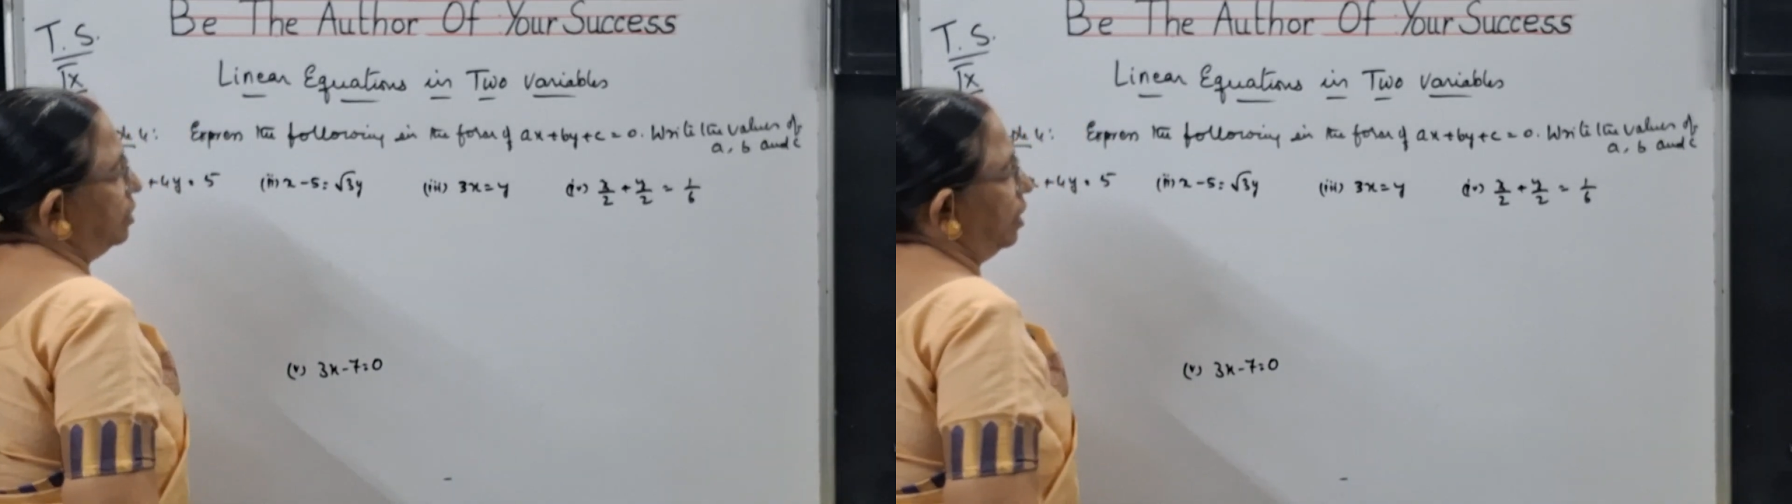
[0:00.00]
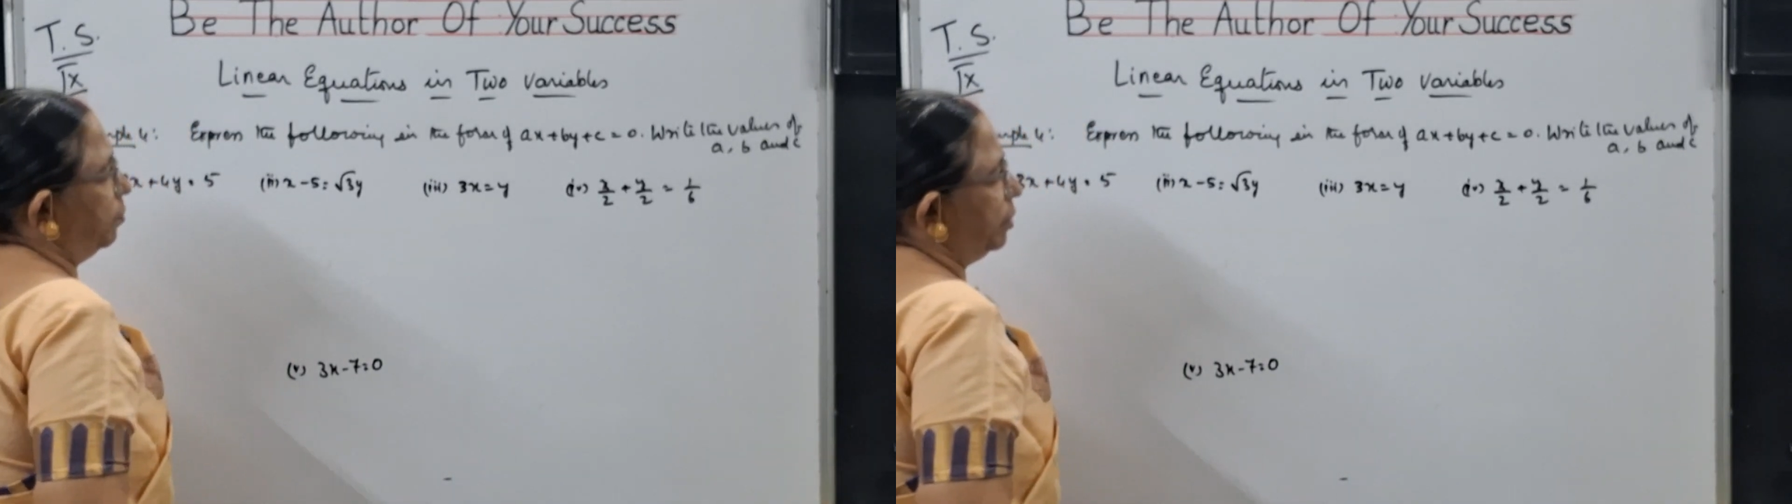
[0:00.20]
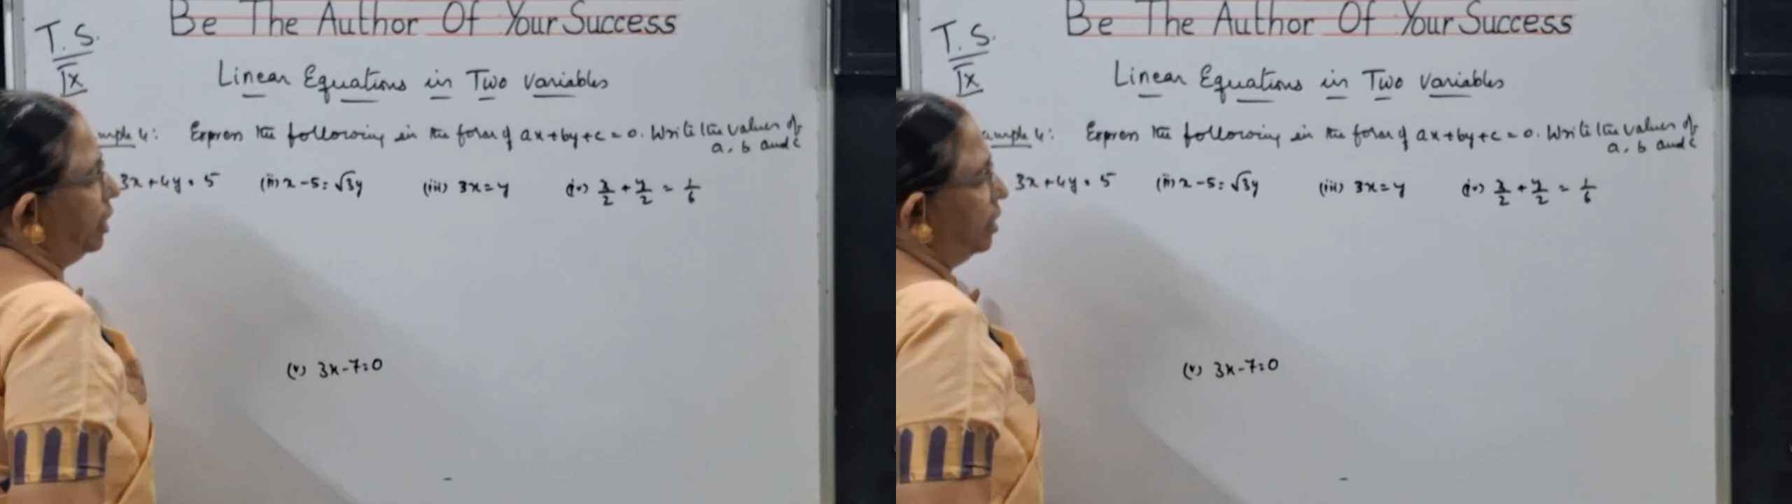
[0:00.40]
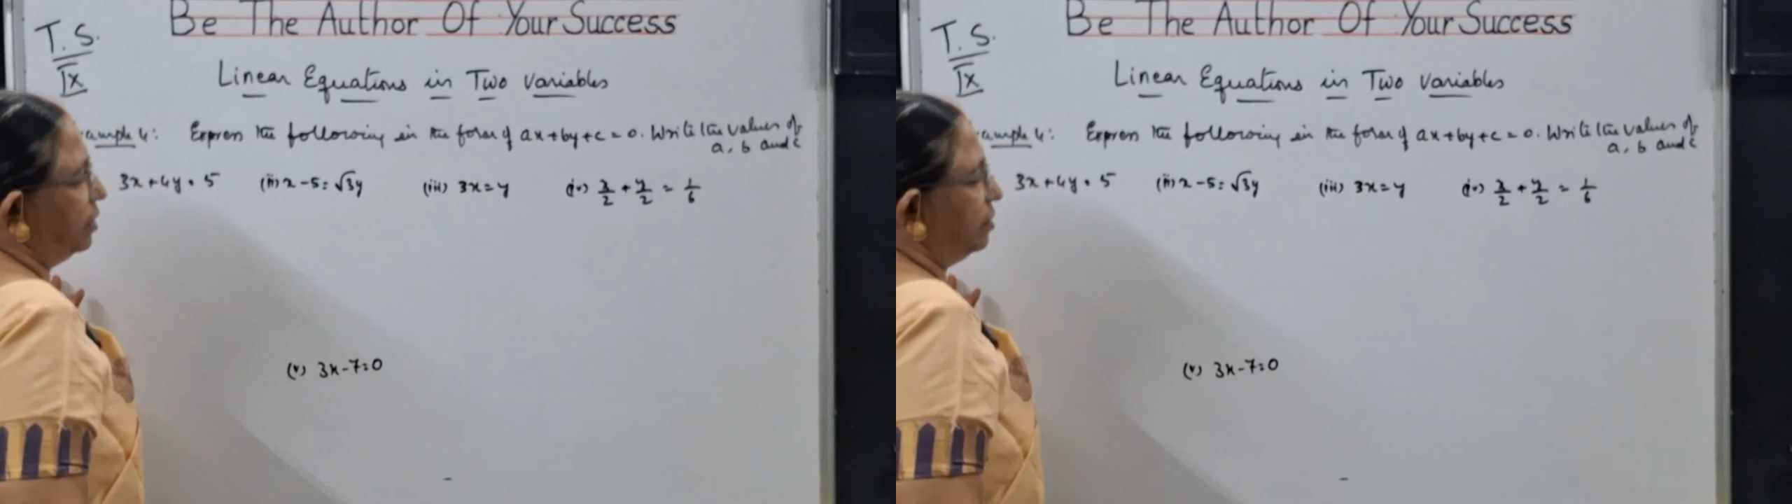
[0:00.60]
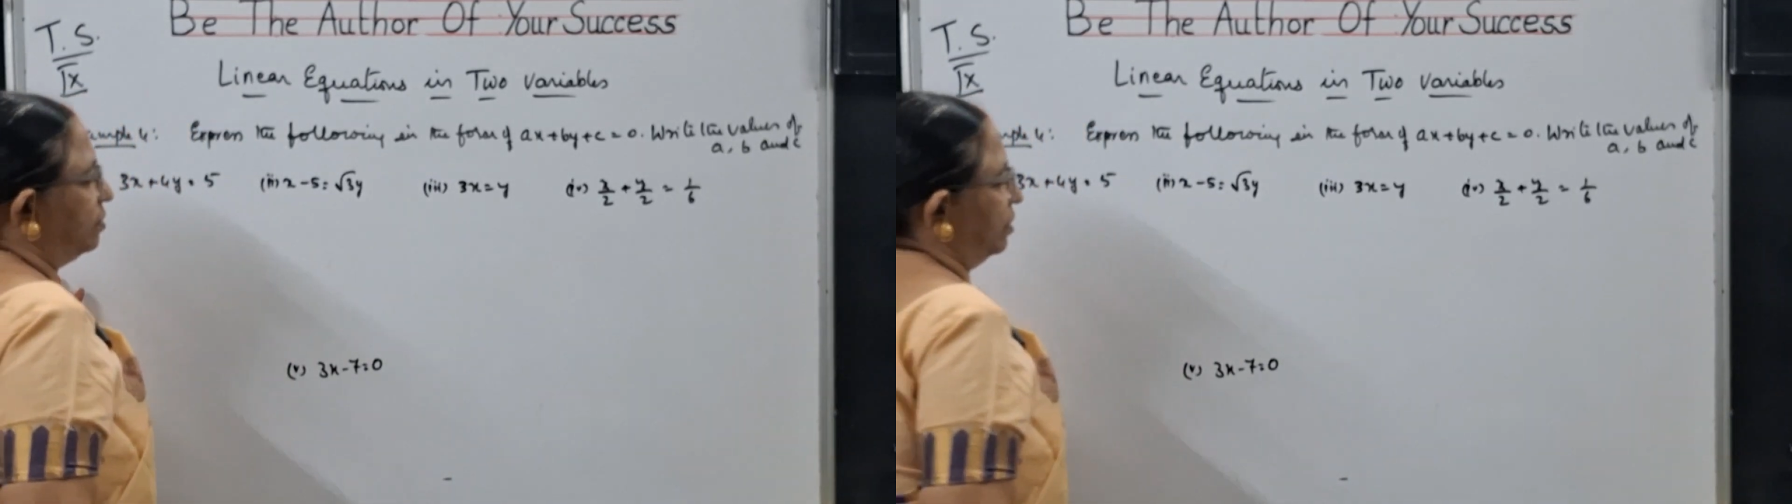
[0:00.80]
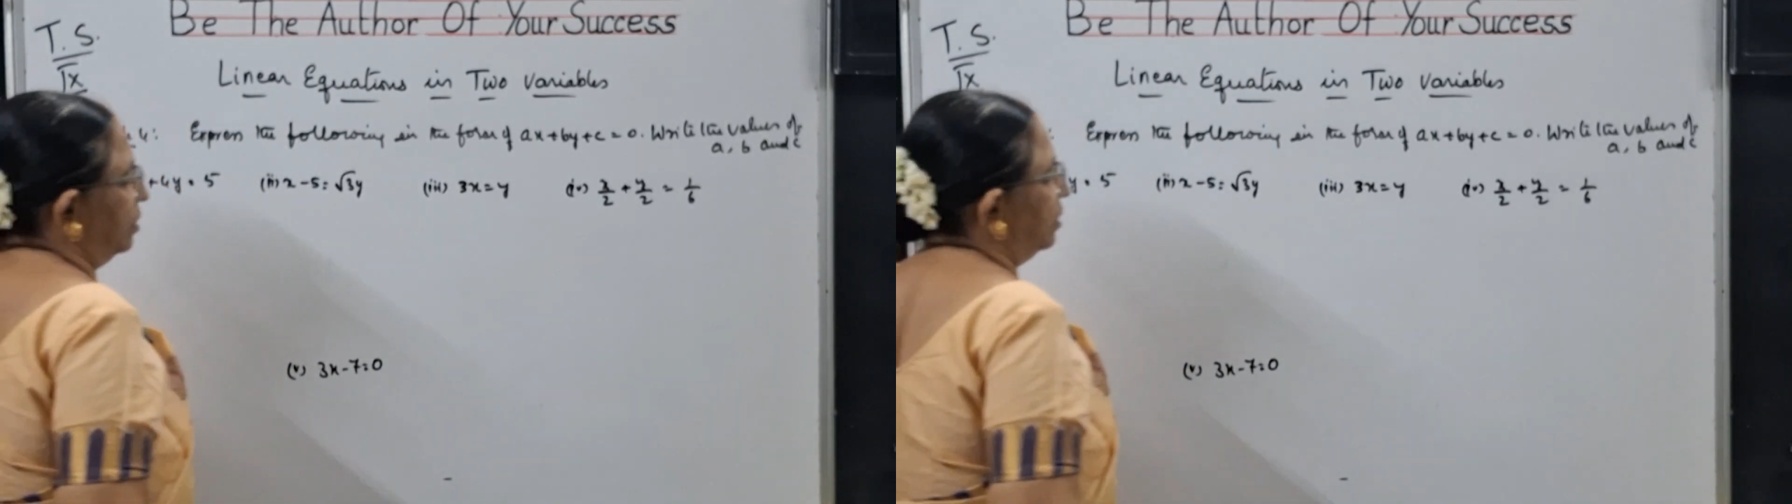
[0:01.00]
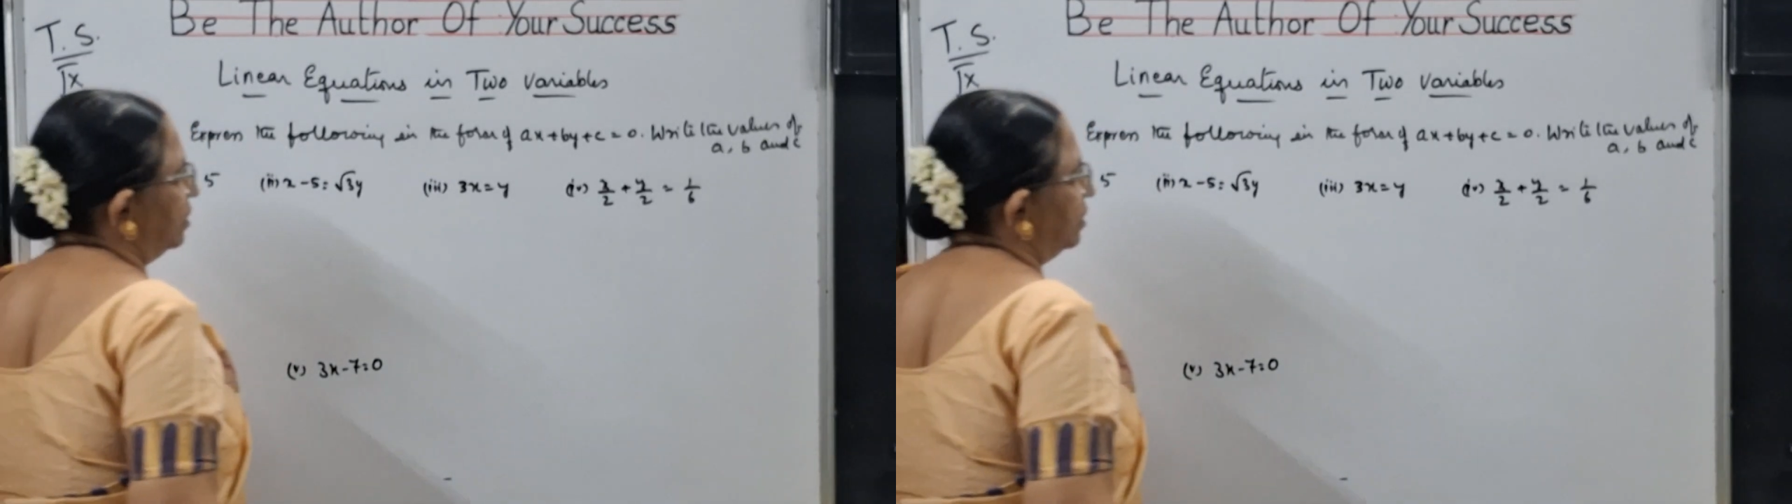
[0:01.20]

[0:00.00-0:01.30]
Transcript: a, b and c.